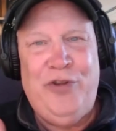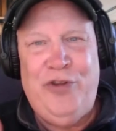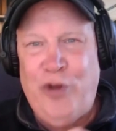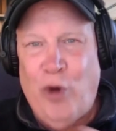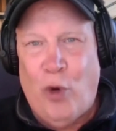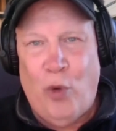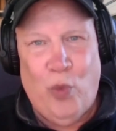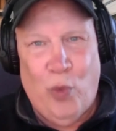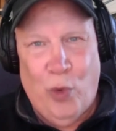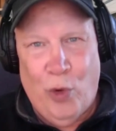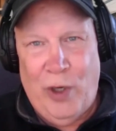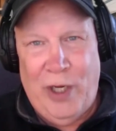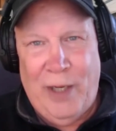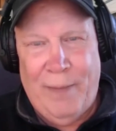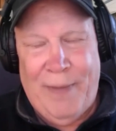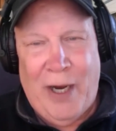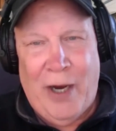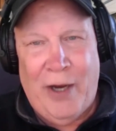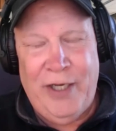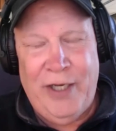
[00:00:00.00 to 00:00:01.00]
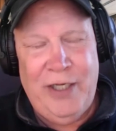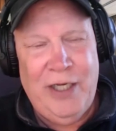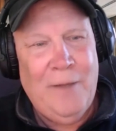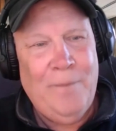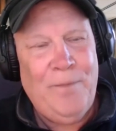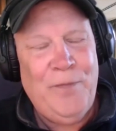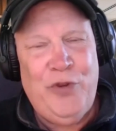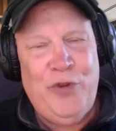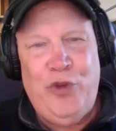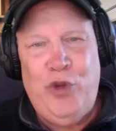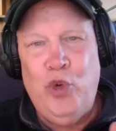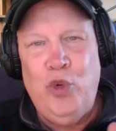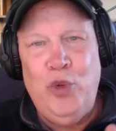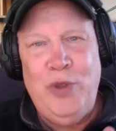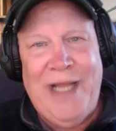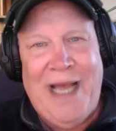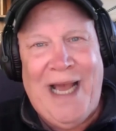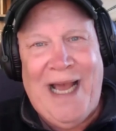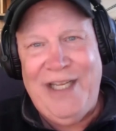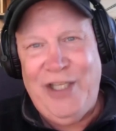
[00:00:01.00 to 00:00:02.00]
Don't worry about it. Do
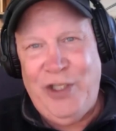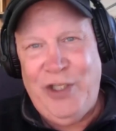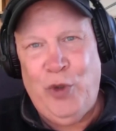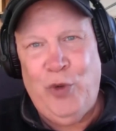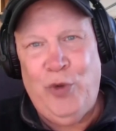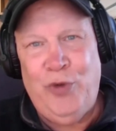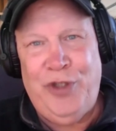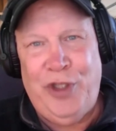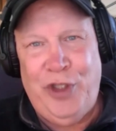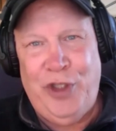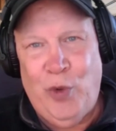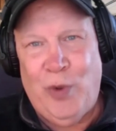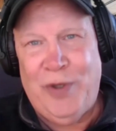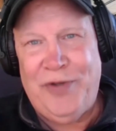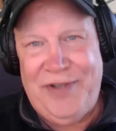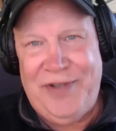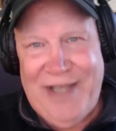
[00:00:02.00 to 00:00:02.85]
not use a U.S.